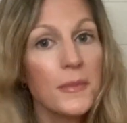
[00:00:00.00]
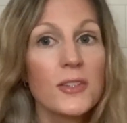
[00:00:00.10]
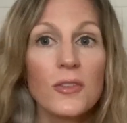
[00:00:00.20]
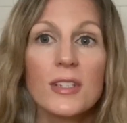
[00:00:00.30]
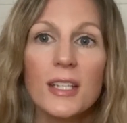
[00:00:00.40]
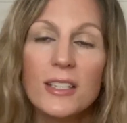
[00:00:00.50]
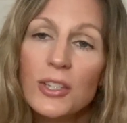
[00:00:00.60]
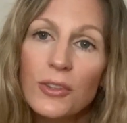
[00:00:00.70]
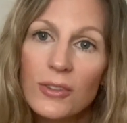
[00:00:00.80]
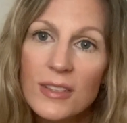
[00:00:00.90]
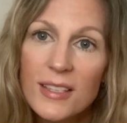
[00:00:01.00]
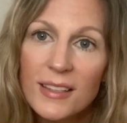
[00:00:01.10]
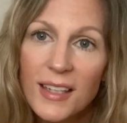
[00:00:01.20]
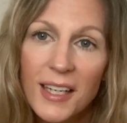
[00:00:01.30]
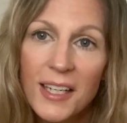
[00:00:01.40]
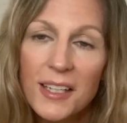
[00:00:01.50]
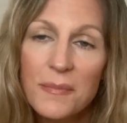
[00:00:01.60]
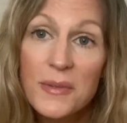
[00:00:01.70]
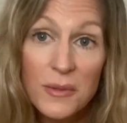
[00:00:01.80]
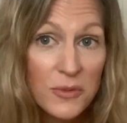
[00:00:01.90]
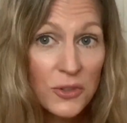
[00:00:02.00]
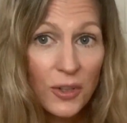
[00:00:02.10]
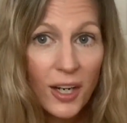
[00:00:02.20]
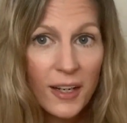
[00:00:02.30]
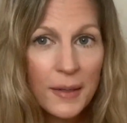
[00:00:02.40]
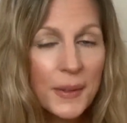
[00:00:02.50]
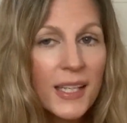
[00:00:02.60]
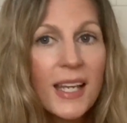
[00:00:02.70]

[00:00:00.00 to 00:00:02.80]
So stay tuned, subscribe,